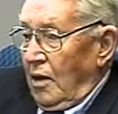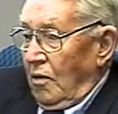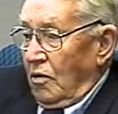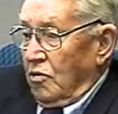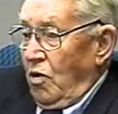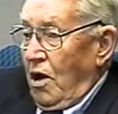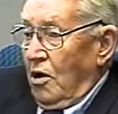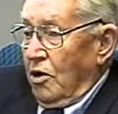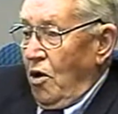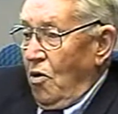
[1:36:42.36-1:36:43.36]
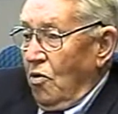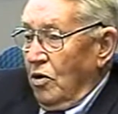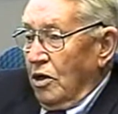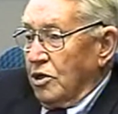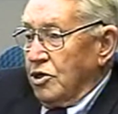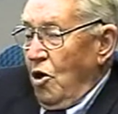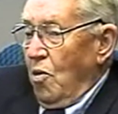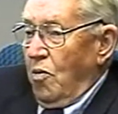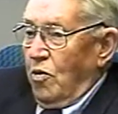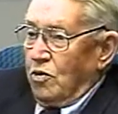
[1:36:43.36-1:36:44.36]
it was well known that
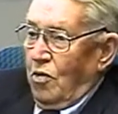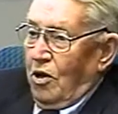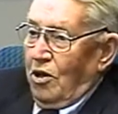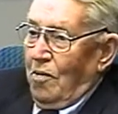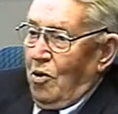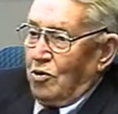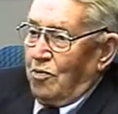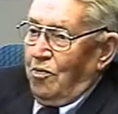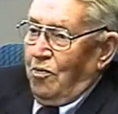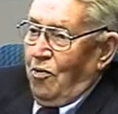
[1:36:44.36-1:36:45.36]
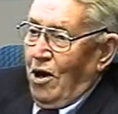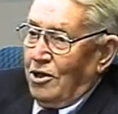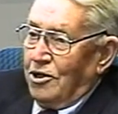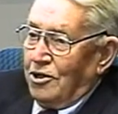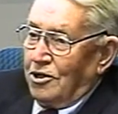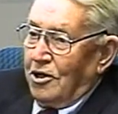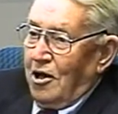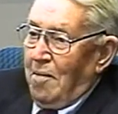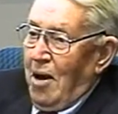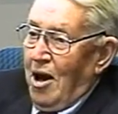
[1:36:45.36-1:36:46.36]
soap was one of the most precious
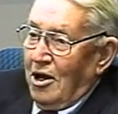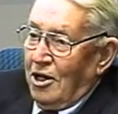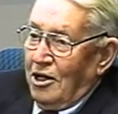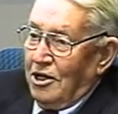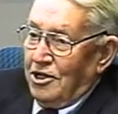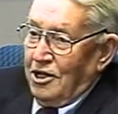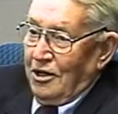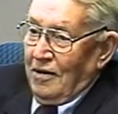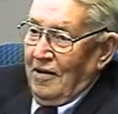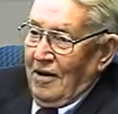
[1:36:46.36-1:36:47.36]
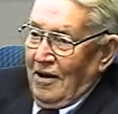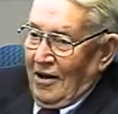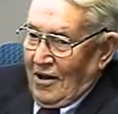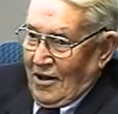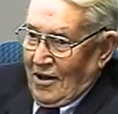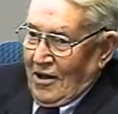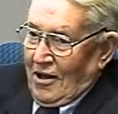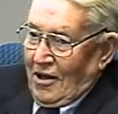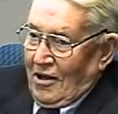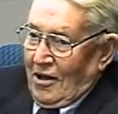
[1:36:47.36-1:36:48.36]
commodities
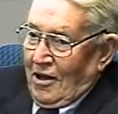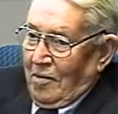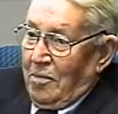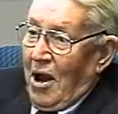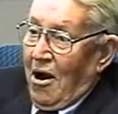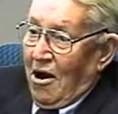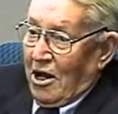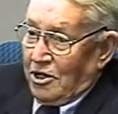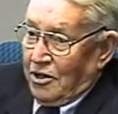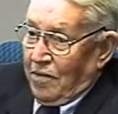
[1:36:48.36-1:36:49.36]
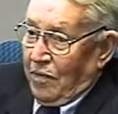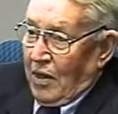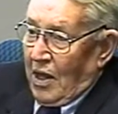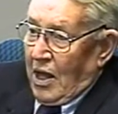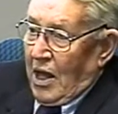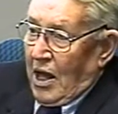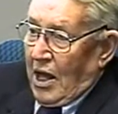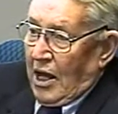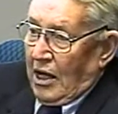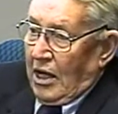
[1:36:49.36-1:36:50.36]
in Paris.
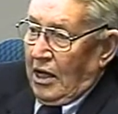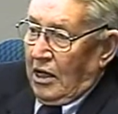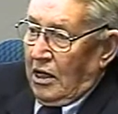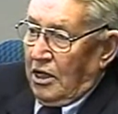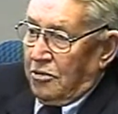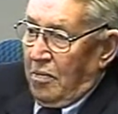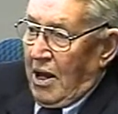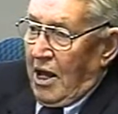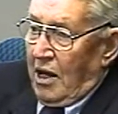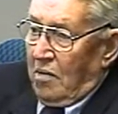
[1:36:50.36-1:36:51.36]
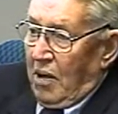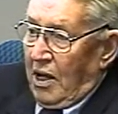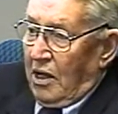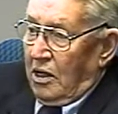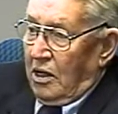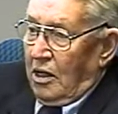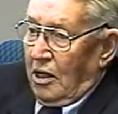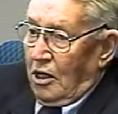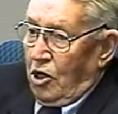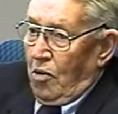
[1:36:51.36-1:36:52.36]
And he and this man made
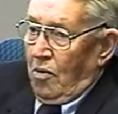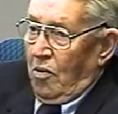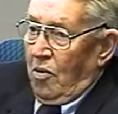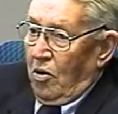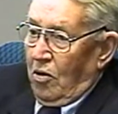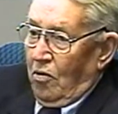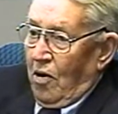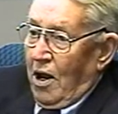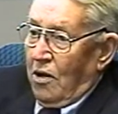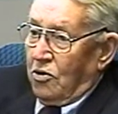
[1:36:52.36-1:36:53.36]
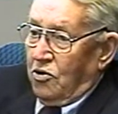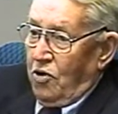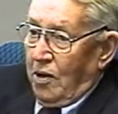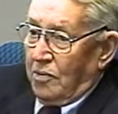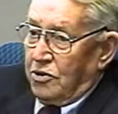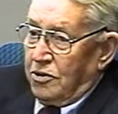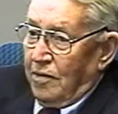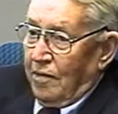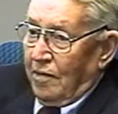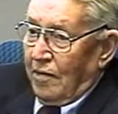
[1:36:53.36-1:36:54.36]
innumerable round trips
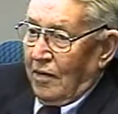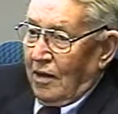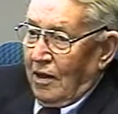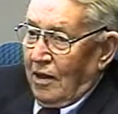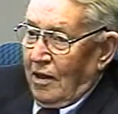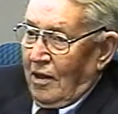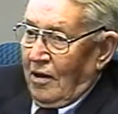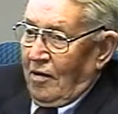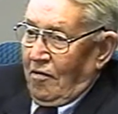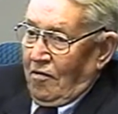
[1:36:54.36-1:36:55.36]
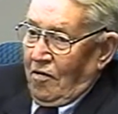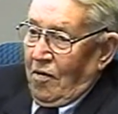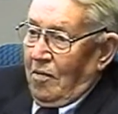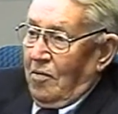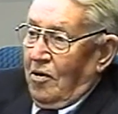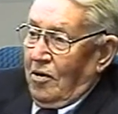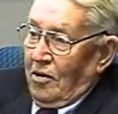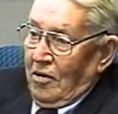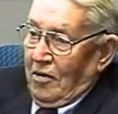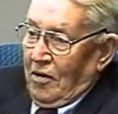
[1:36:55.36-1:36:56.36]

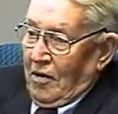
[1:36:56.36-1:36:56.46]
from